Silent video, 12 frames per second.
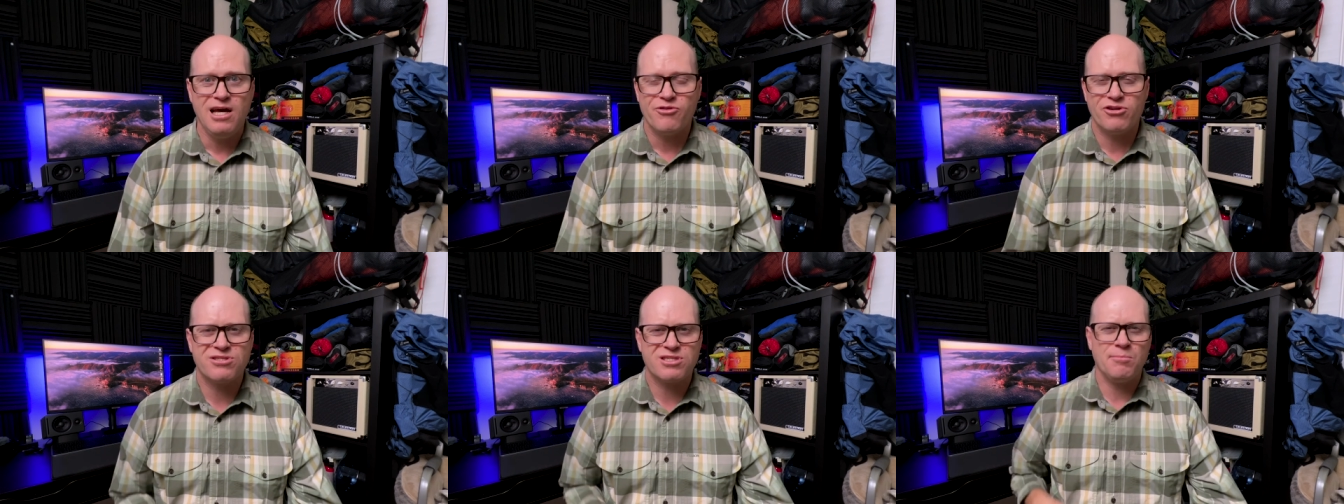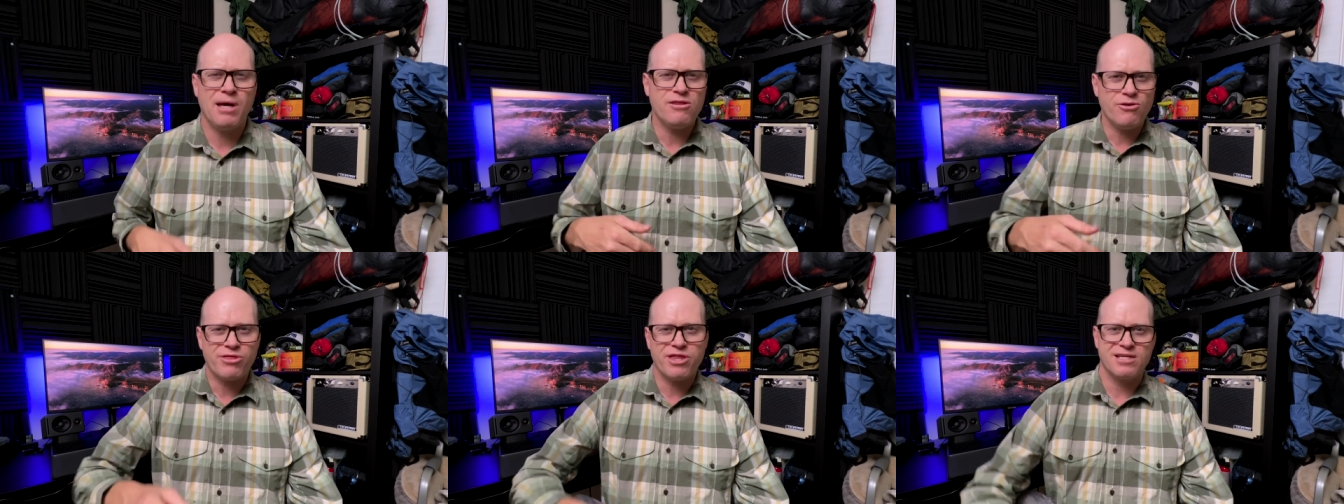There's some
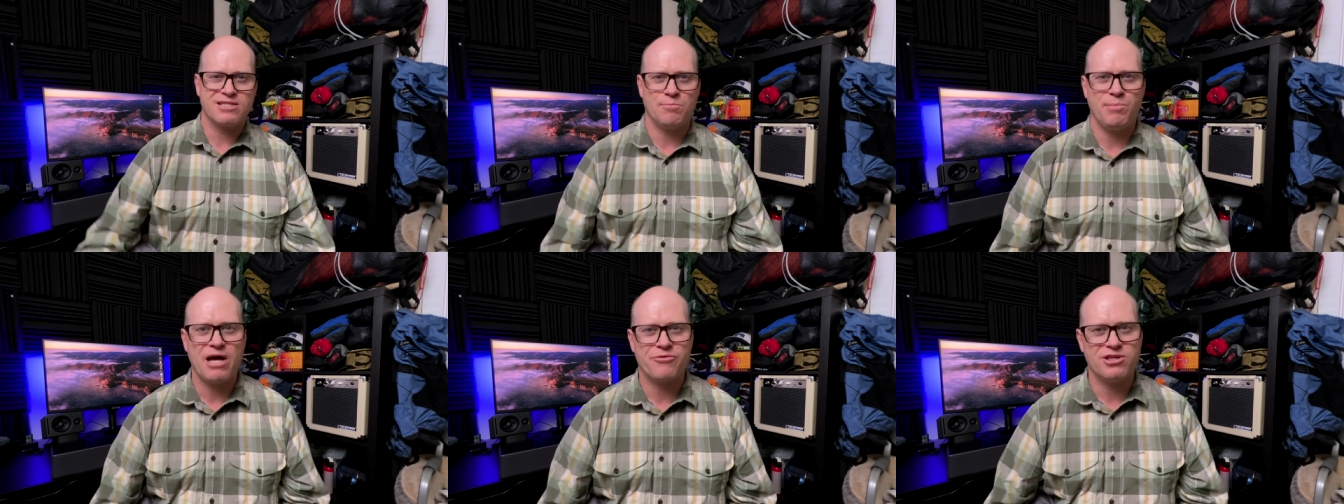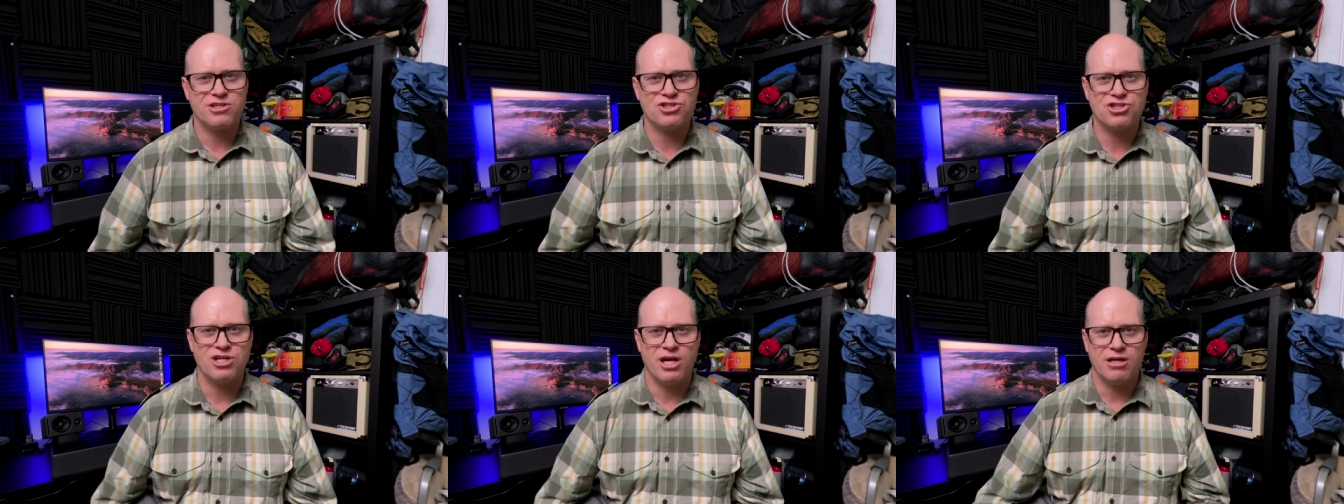other things about this
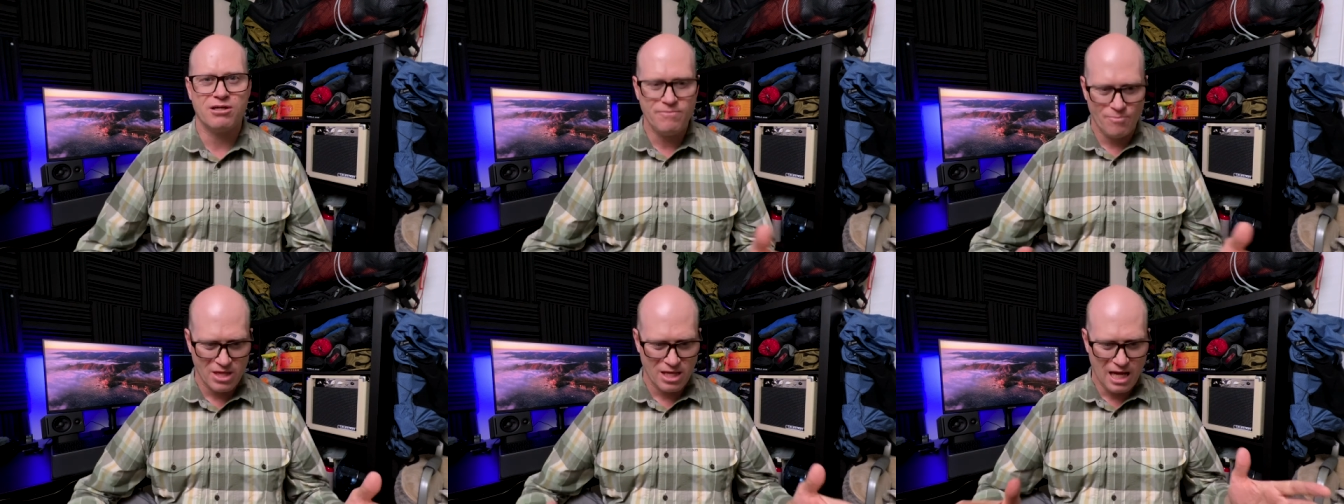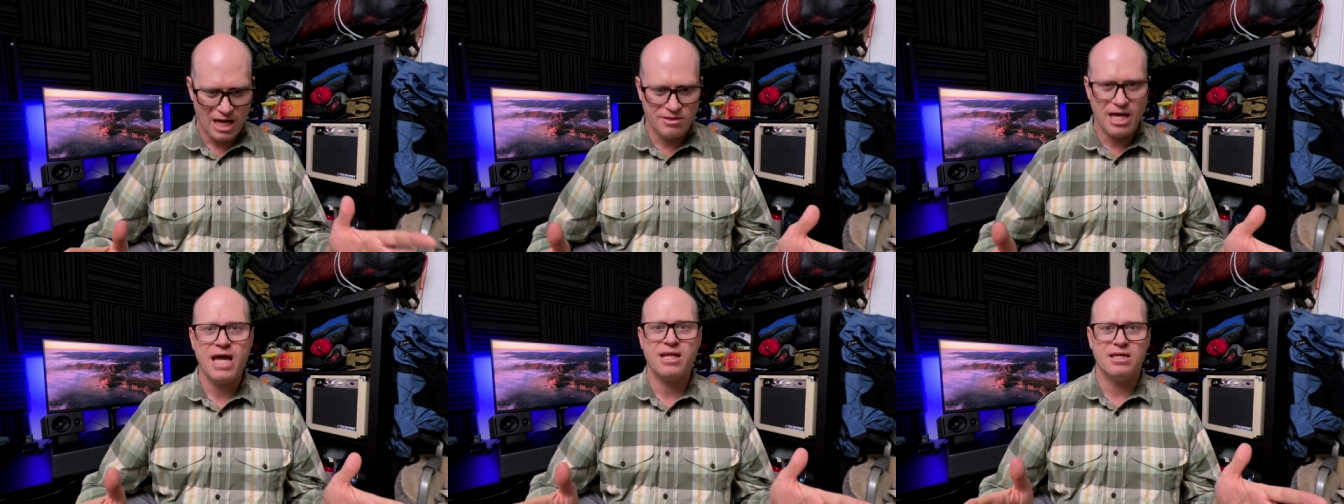chair. And
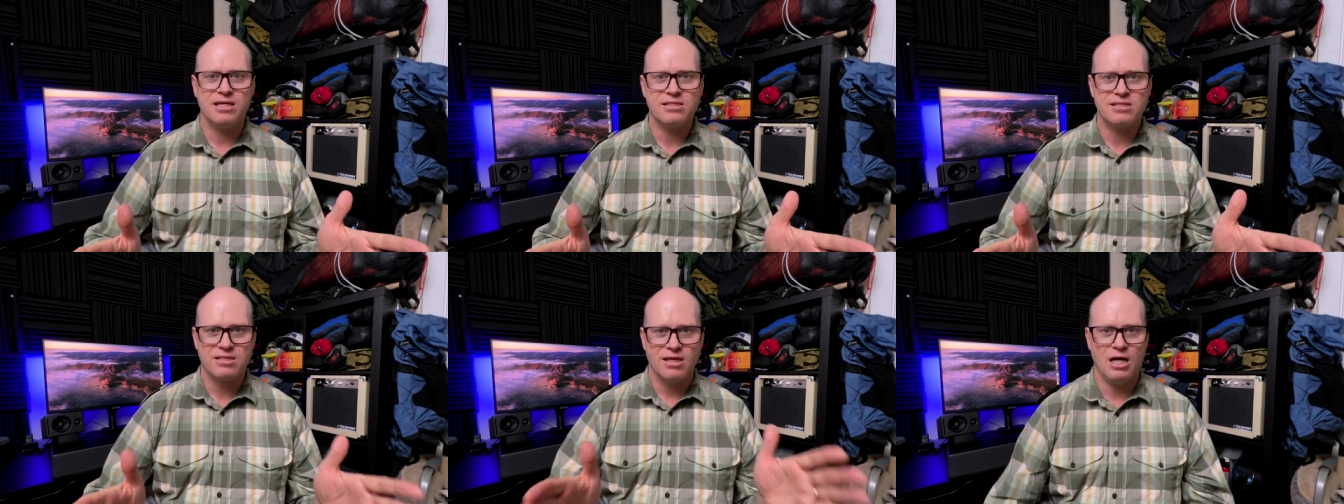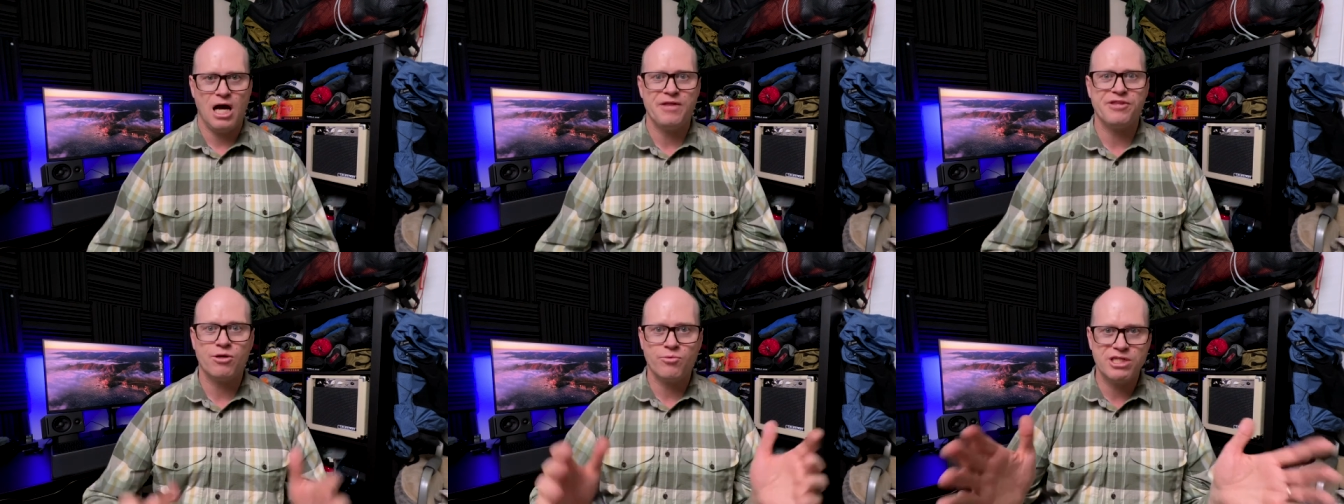that is, on
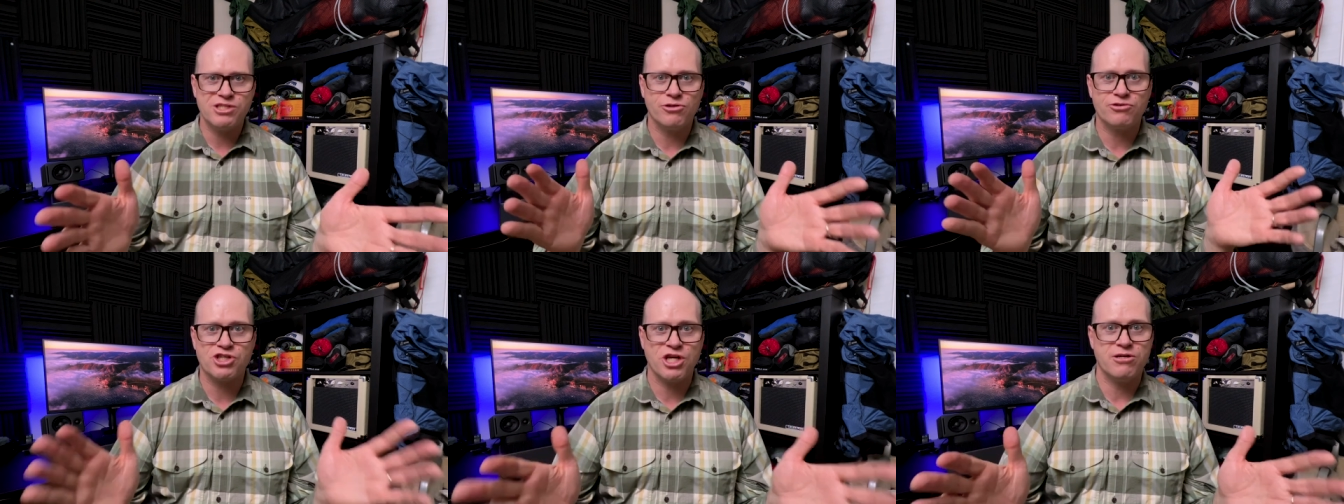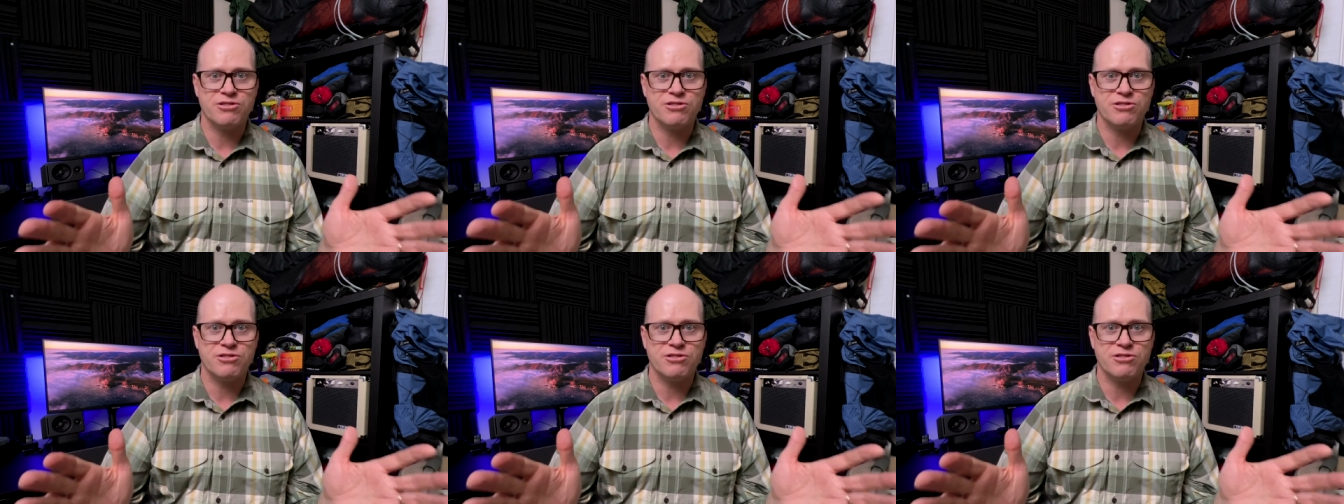the original Chair